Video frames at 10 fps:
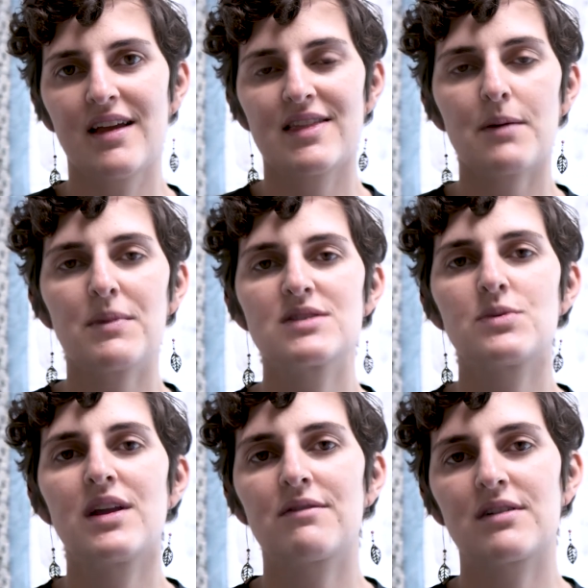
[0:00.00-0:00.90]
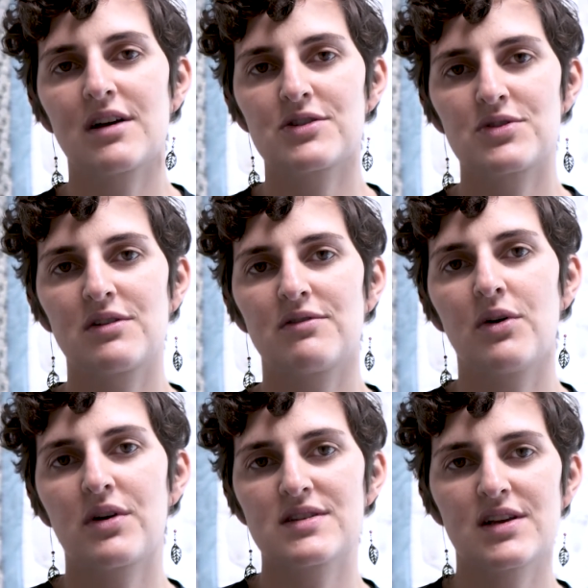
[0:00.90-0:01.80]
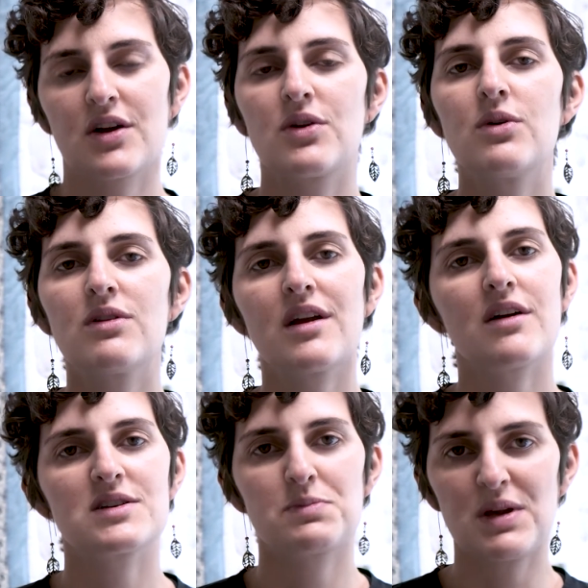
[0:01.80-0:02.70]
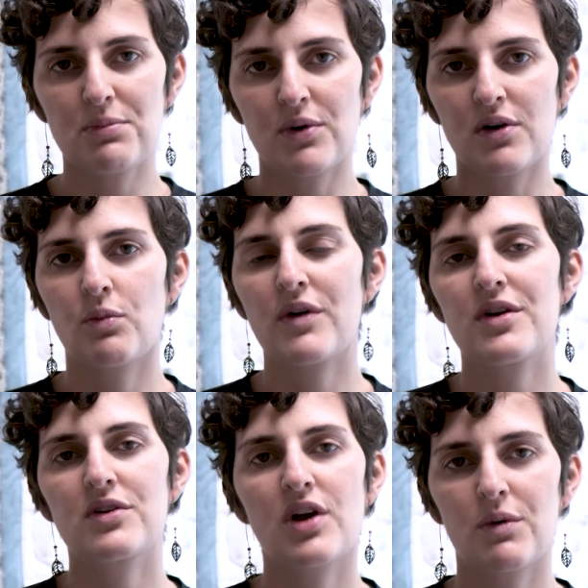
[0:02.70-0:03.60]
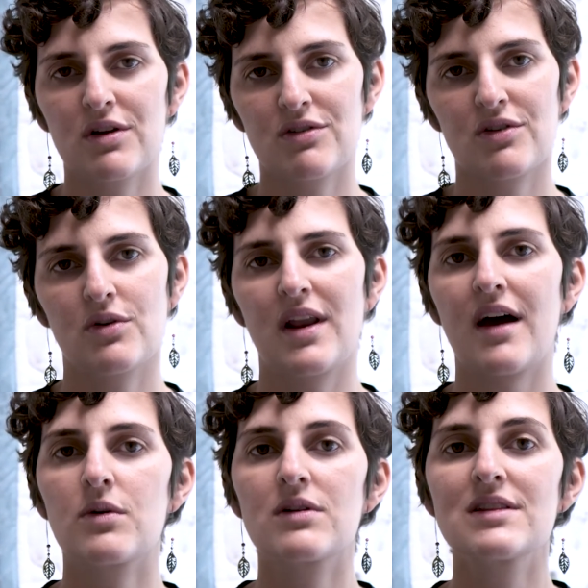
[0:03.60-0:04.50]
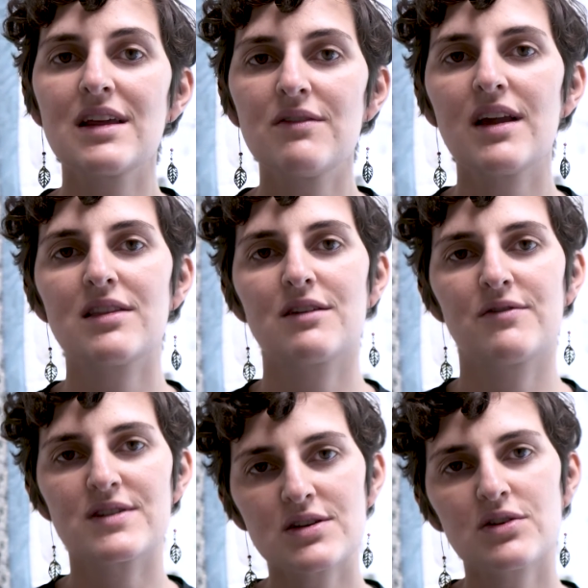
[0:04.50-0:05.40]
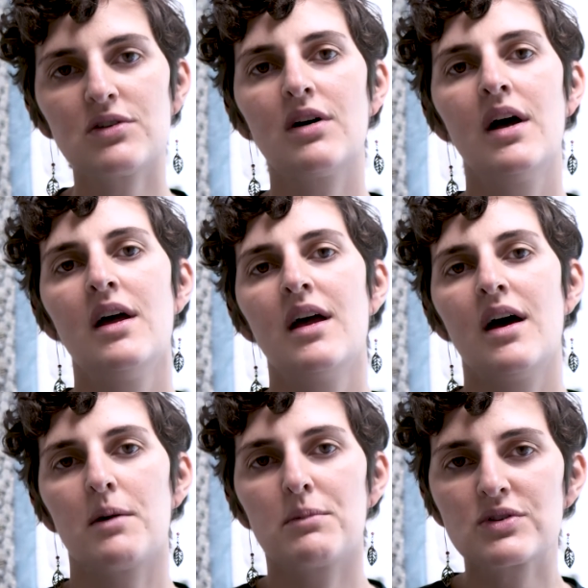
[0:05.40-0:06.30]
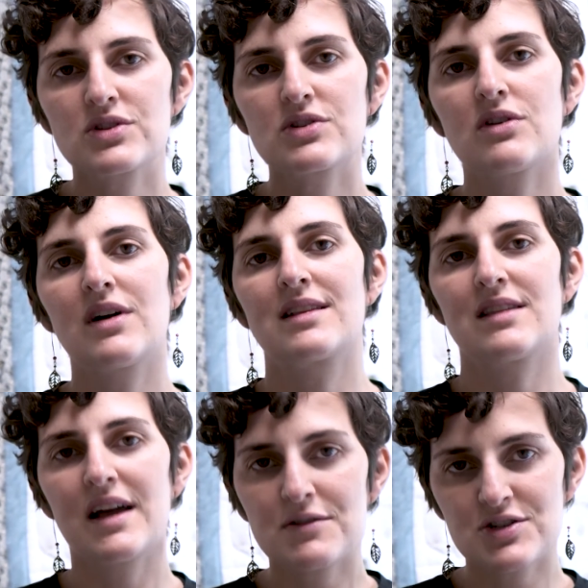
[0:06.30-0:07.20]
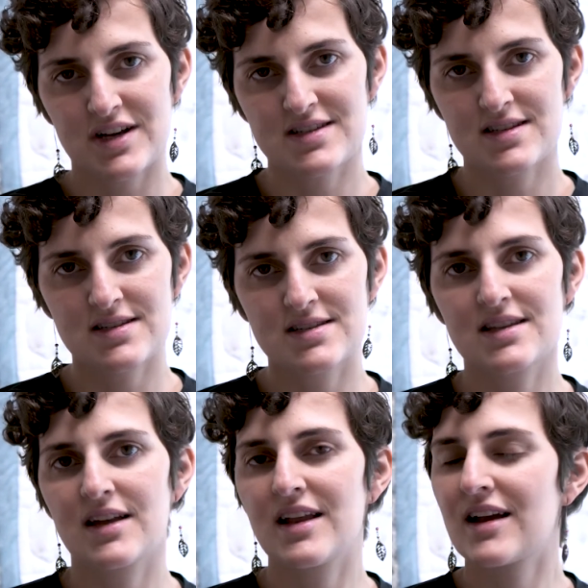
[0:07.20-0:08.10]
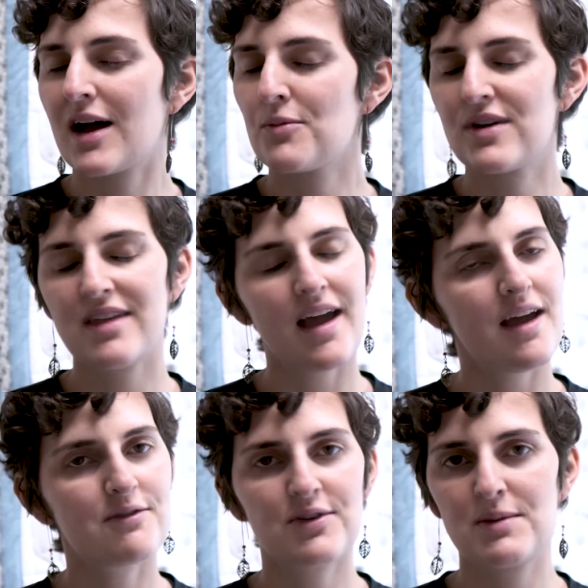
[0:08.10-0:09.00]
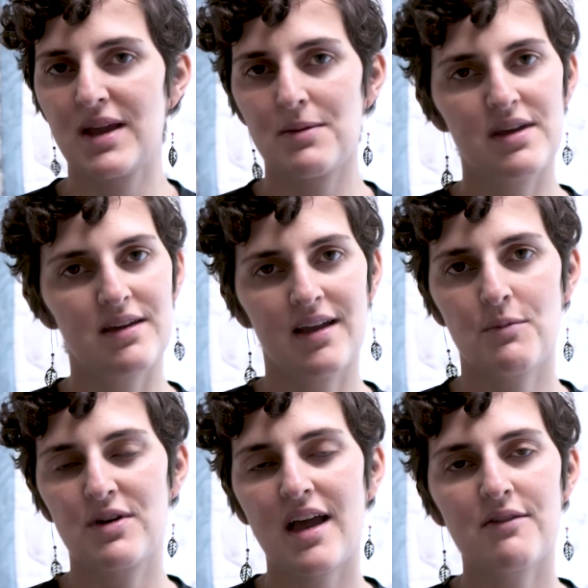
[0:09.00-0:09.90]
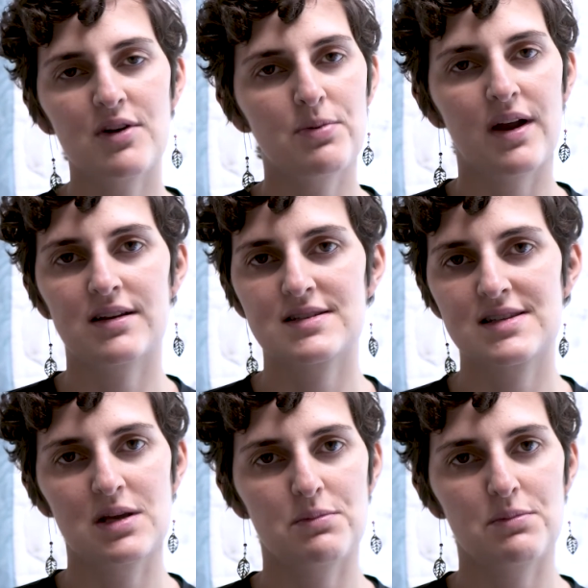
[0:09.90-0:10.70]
That means we have the luxury of focusing on who they are as people and what they're going through, and how to alleviate the physical, emotional, and life stresses that come with every baby and with every pregnancy and